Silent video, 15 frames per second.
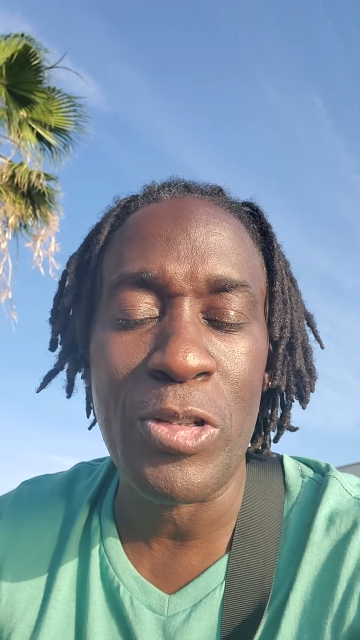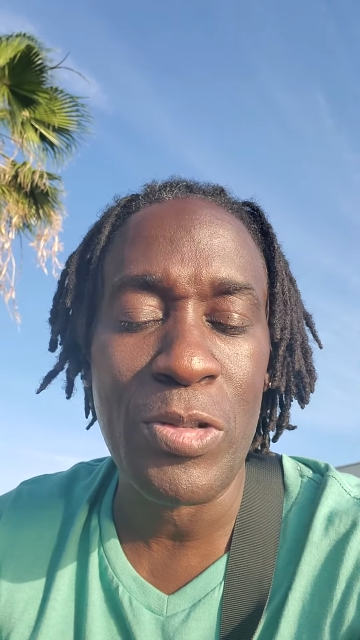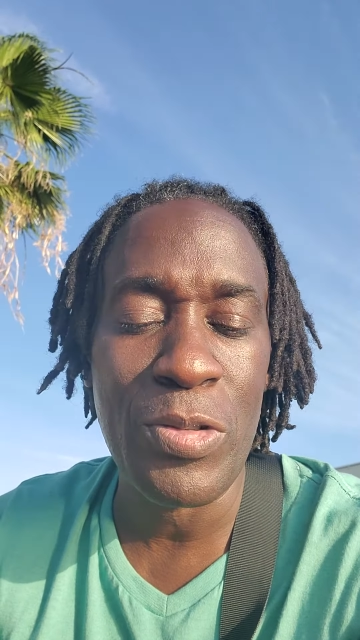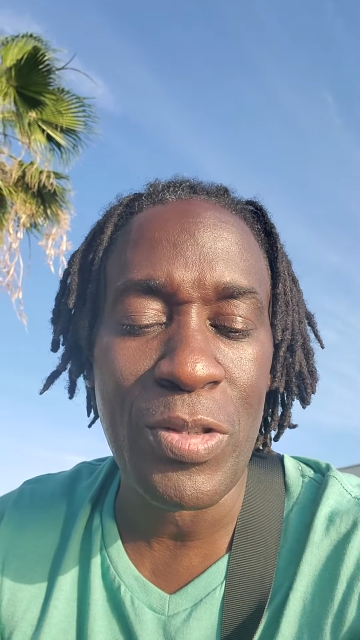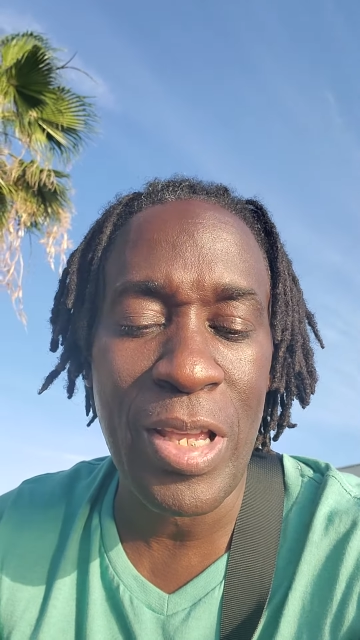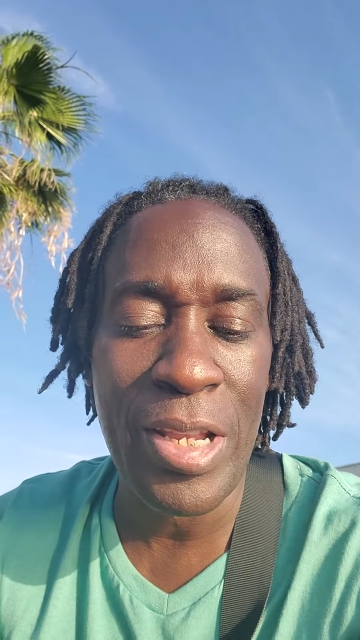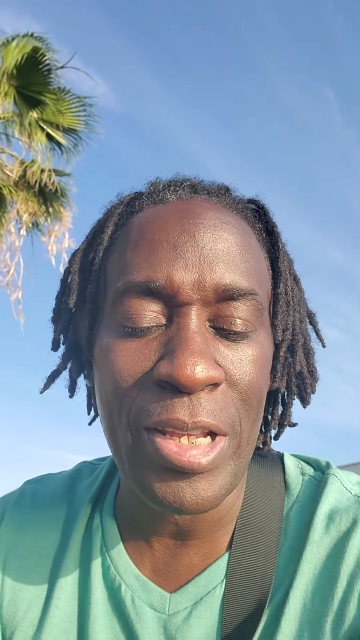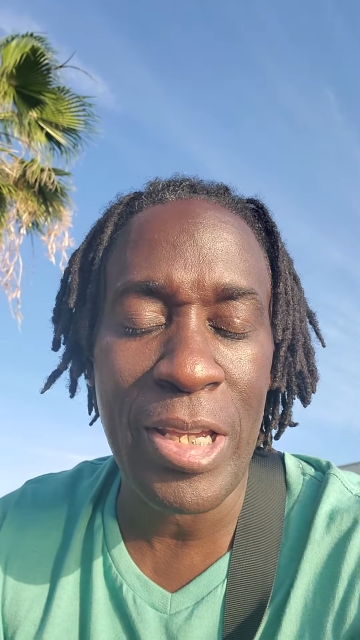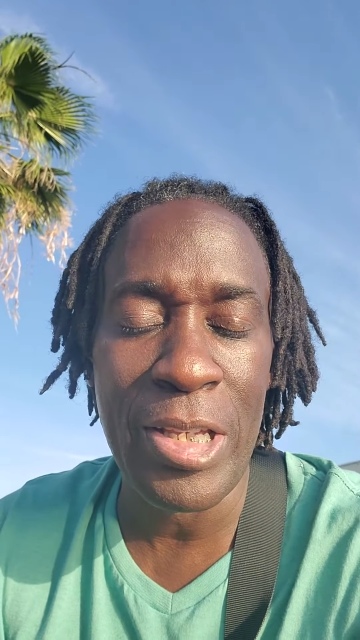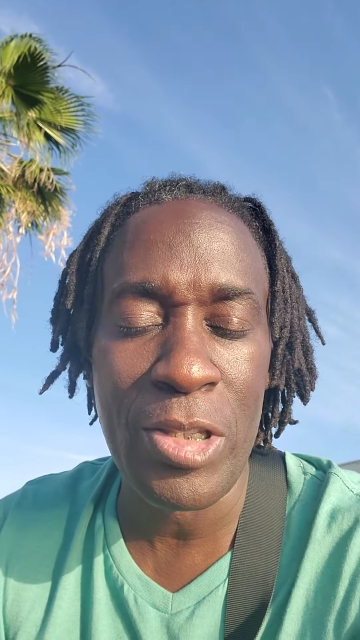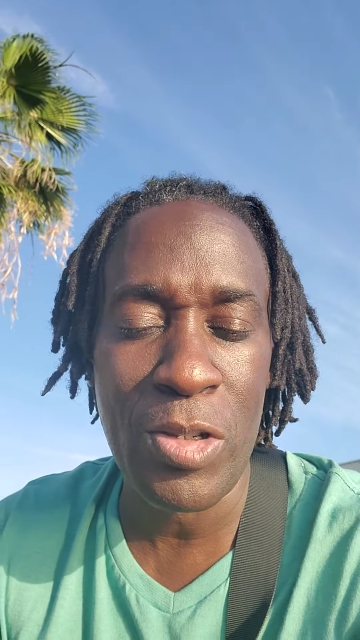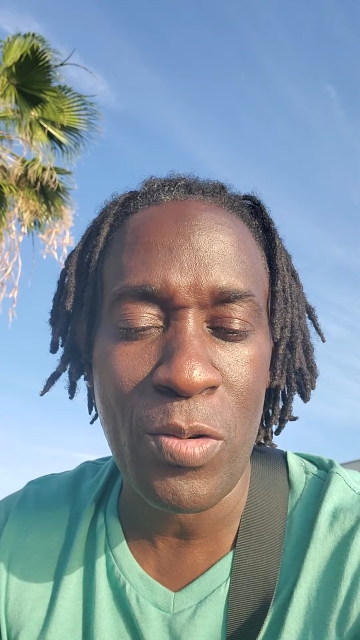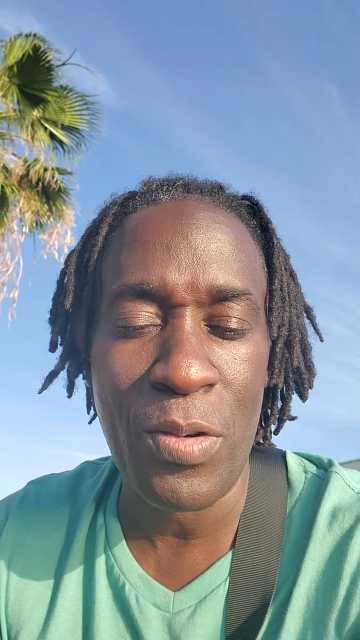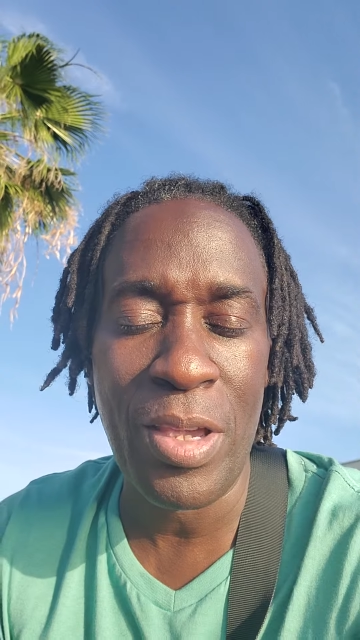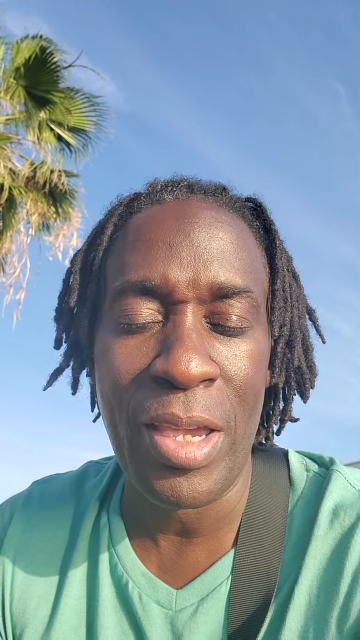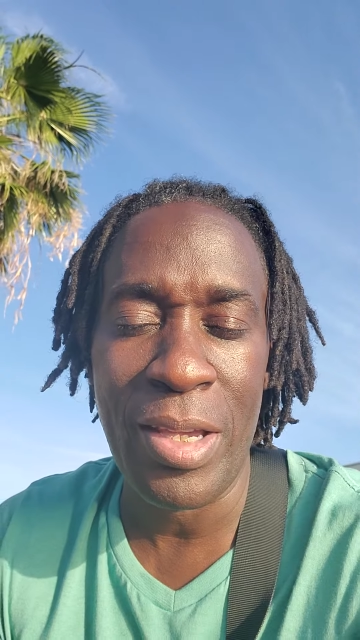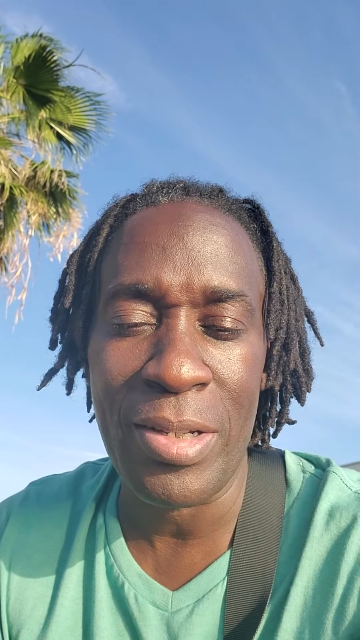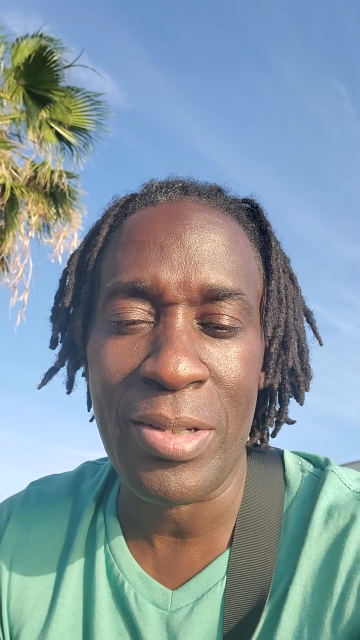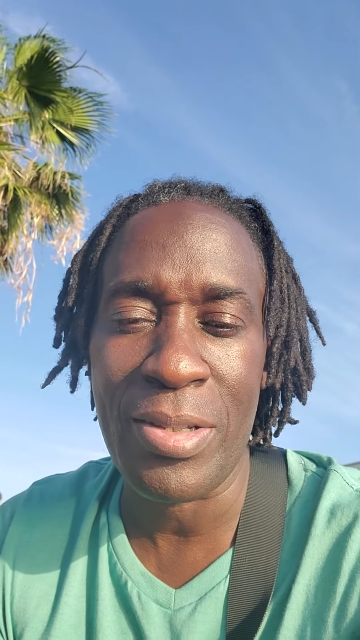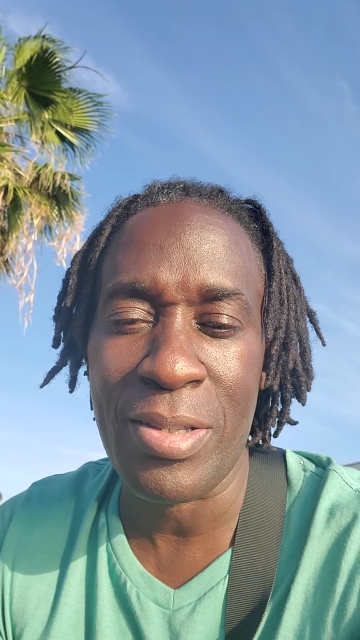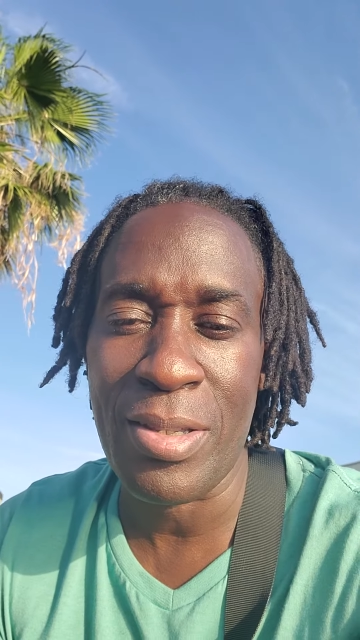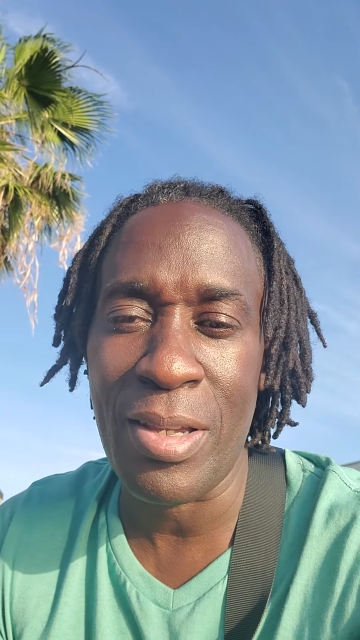you that it's okay
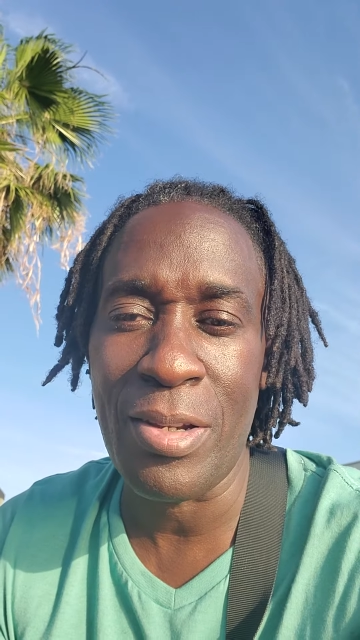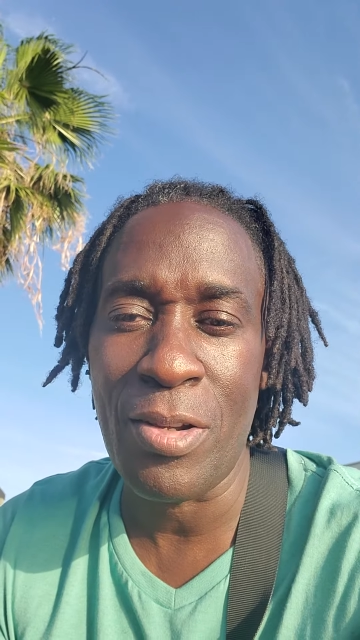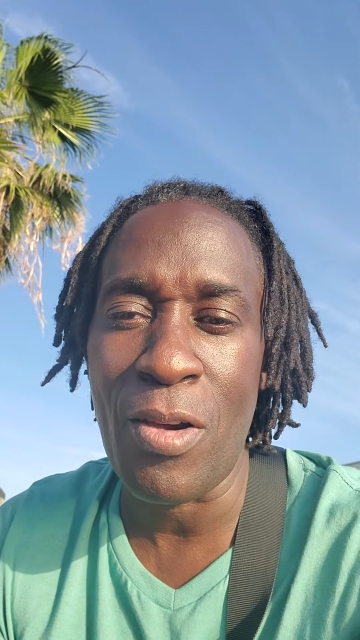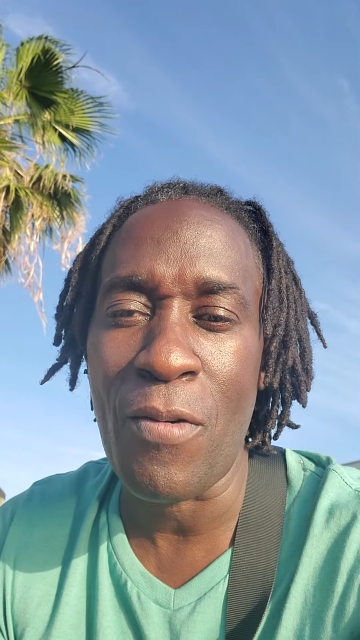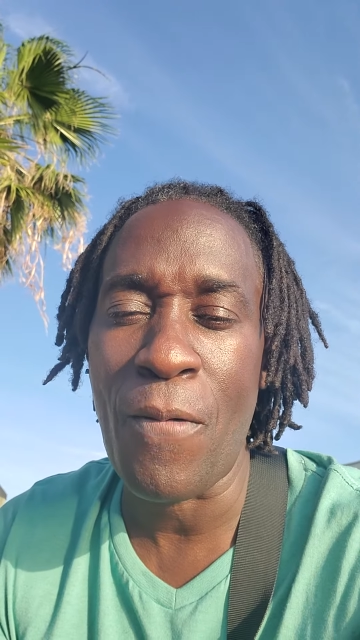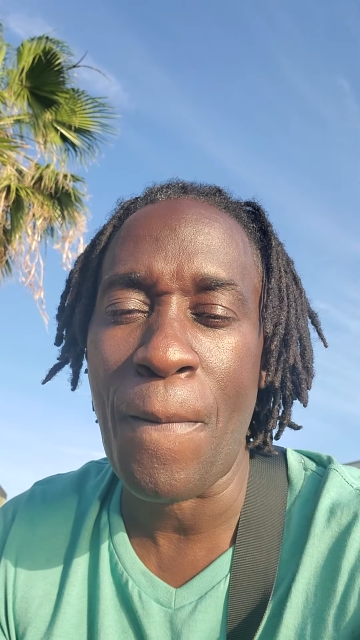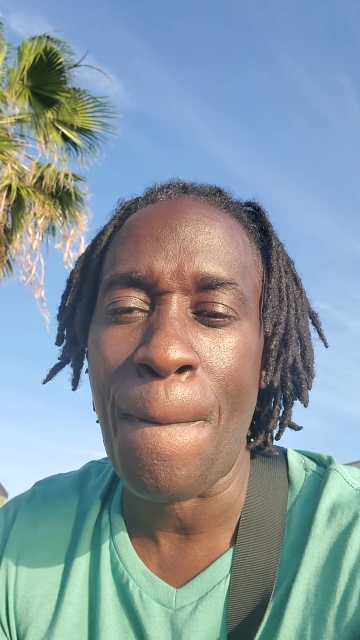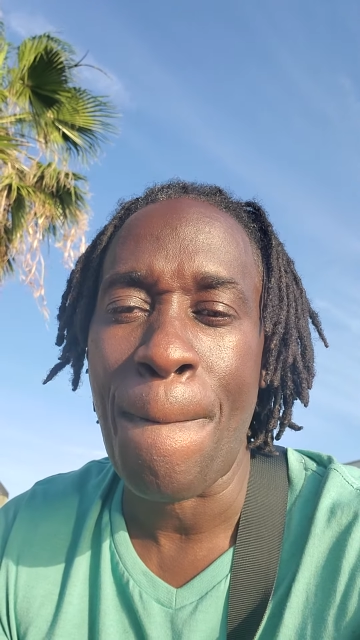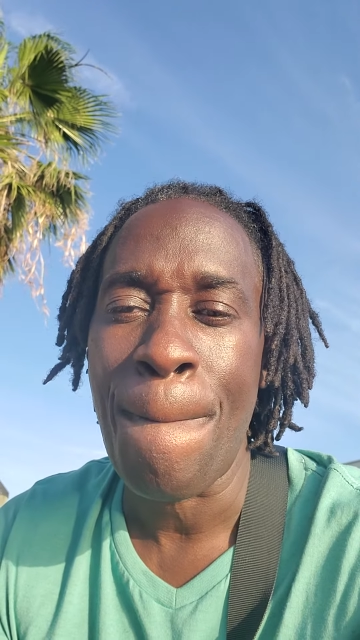to say no,